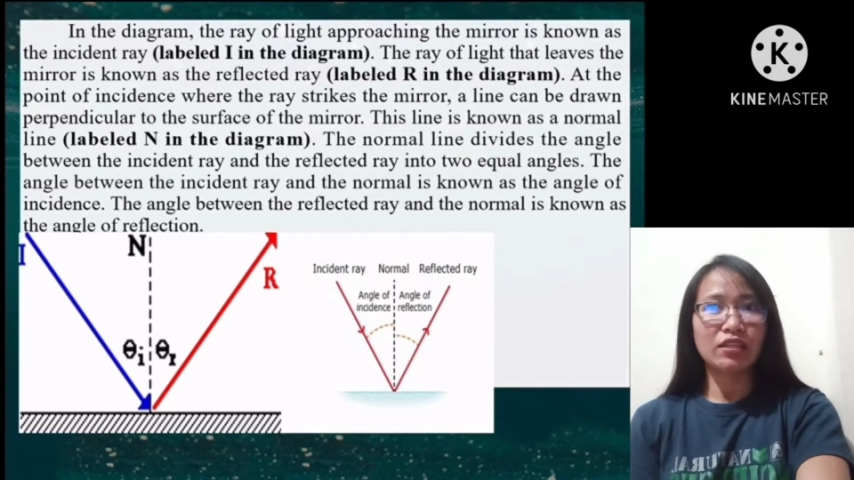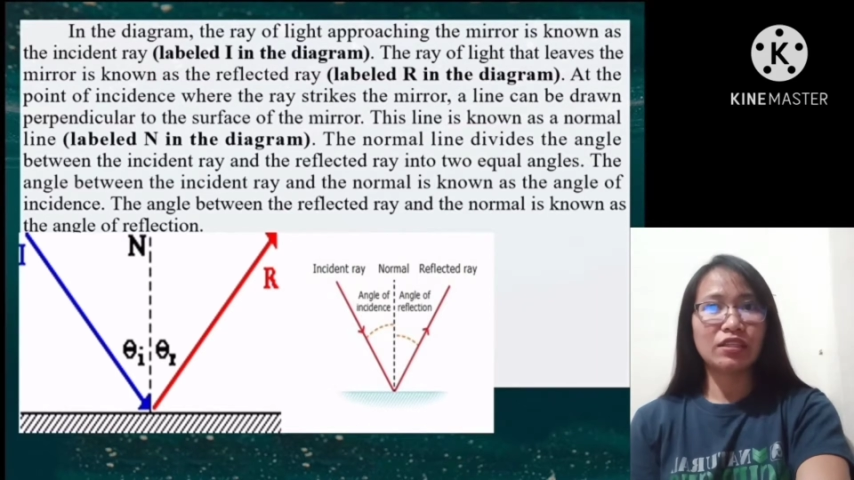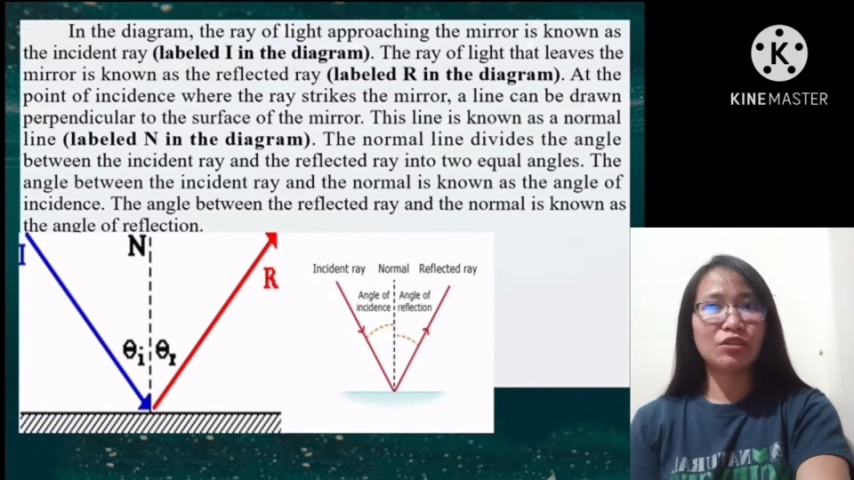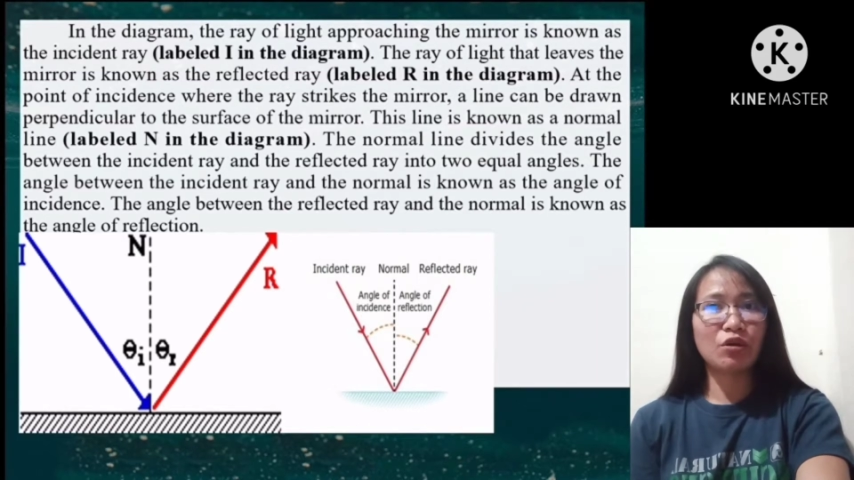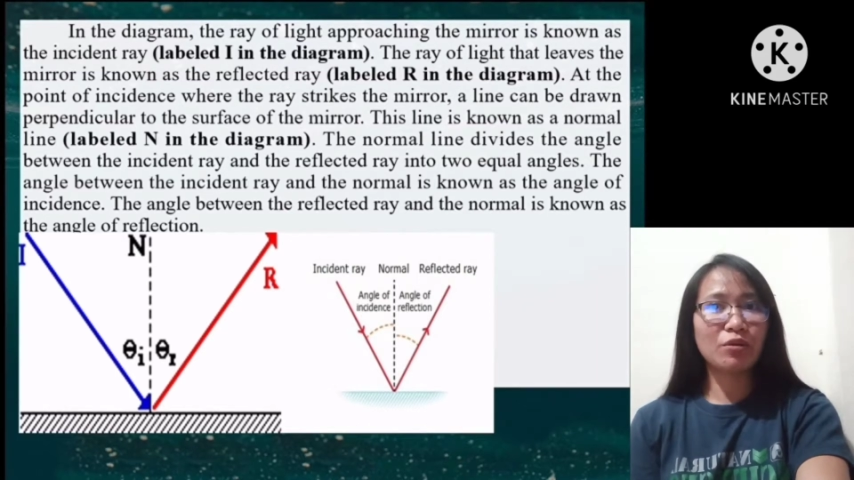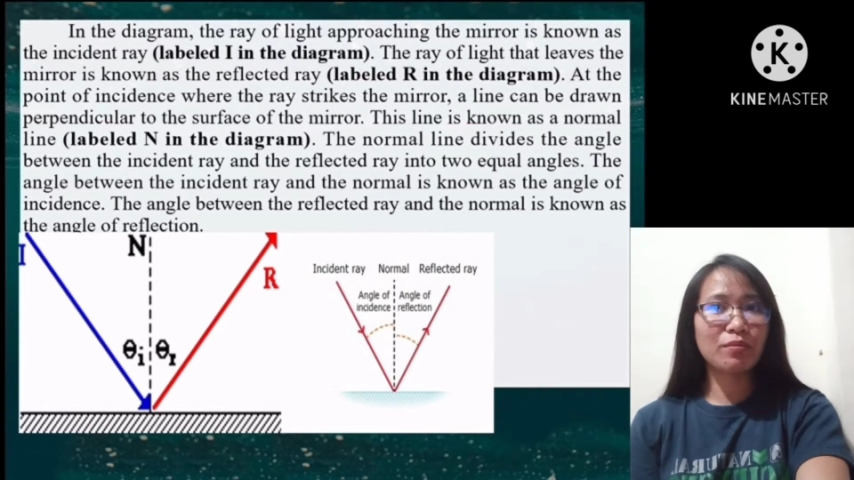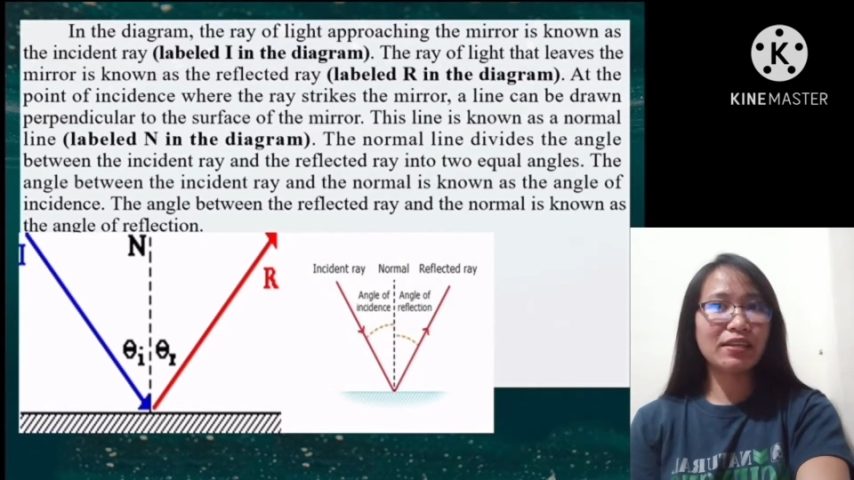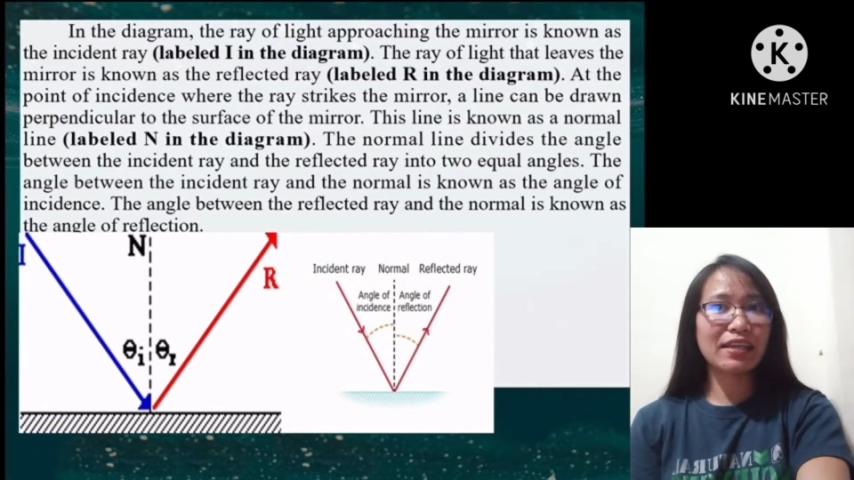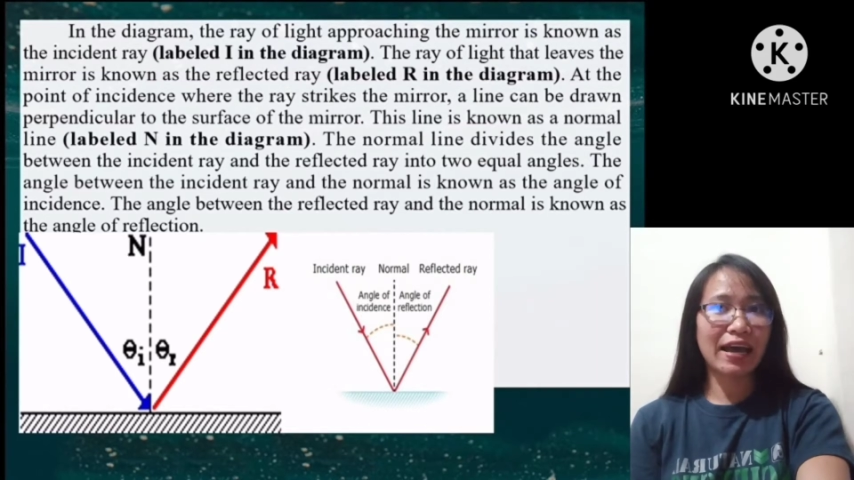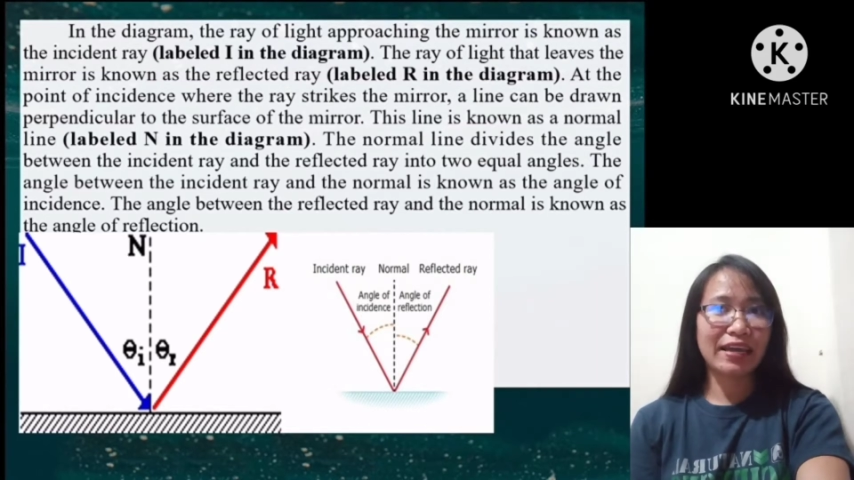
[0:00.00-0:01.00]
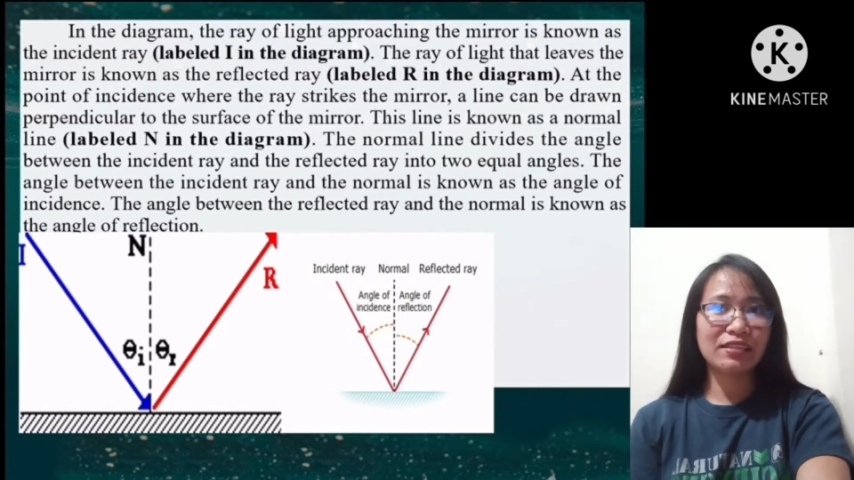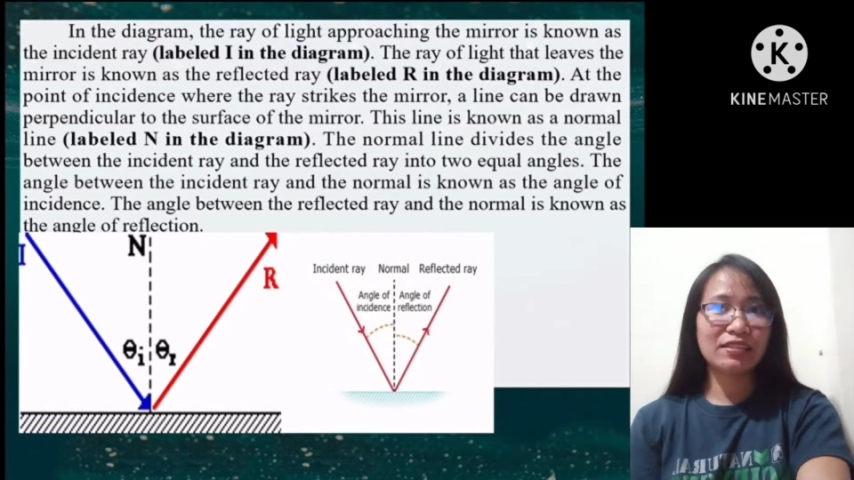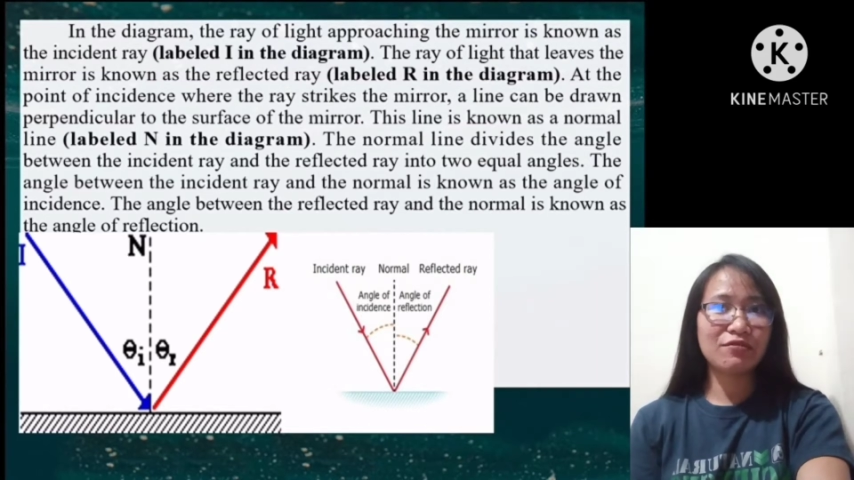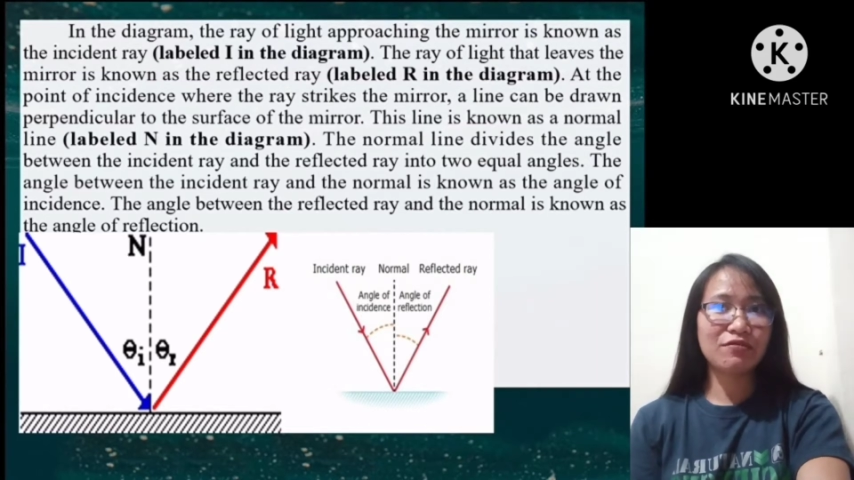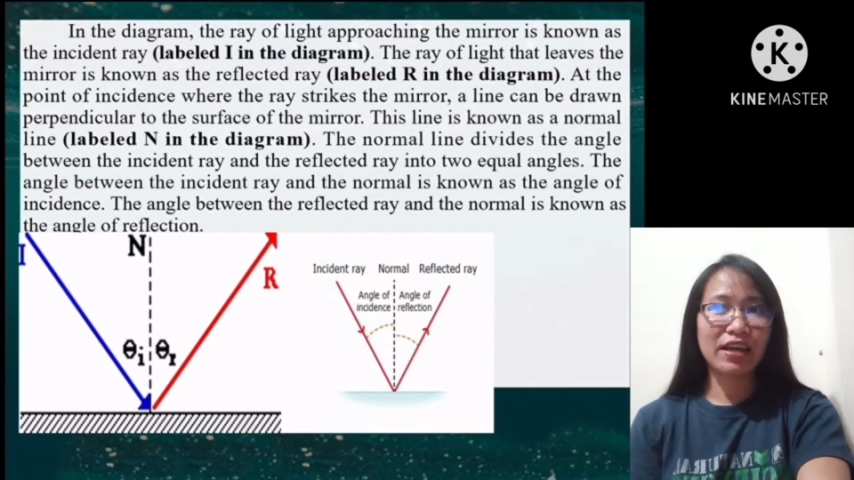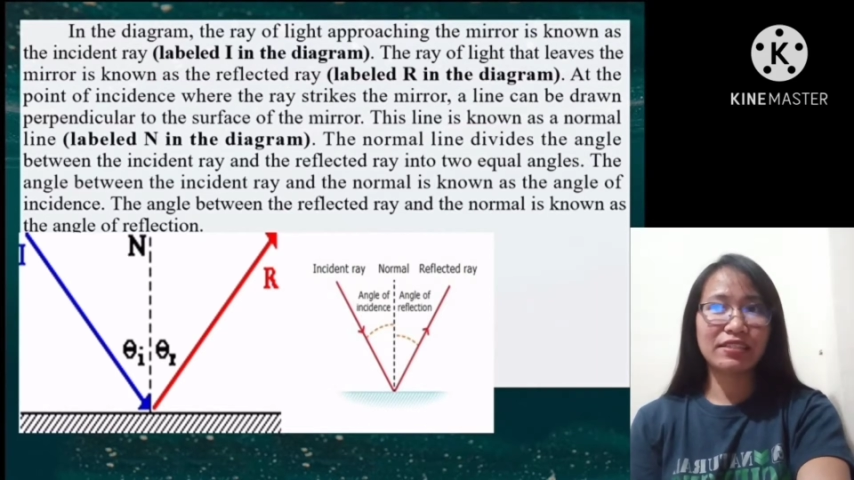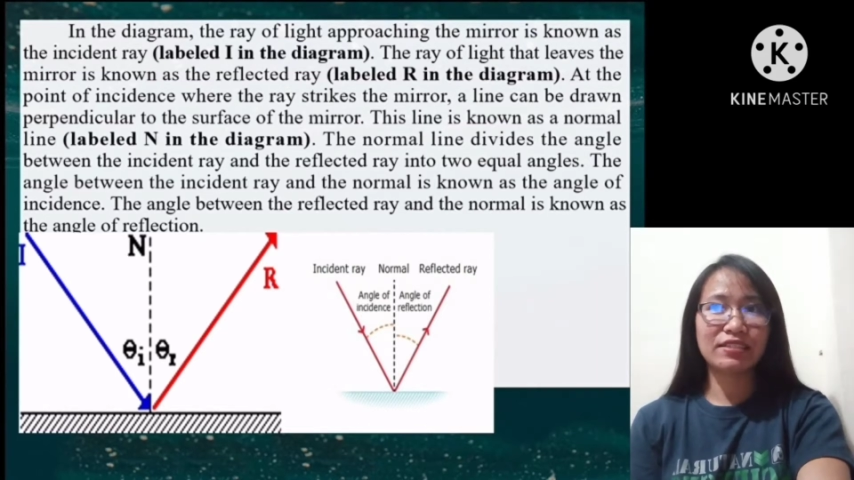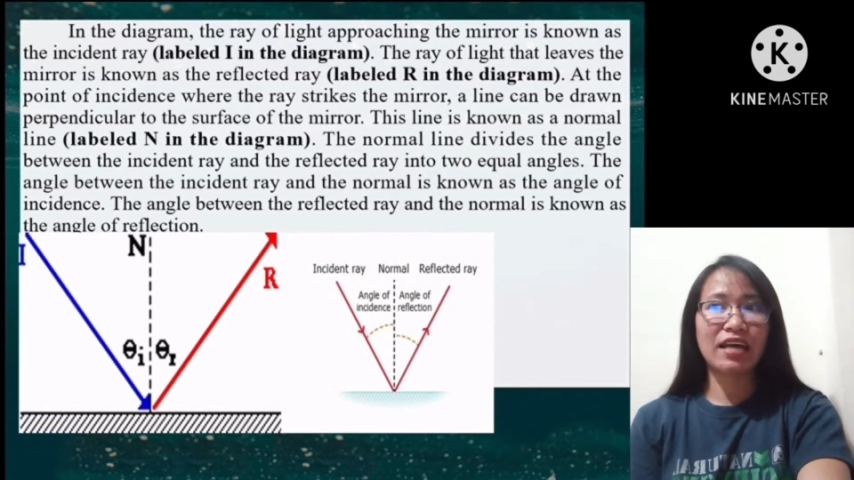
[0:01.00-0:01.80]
The normal line divides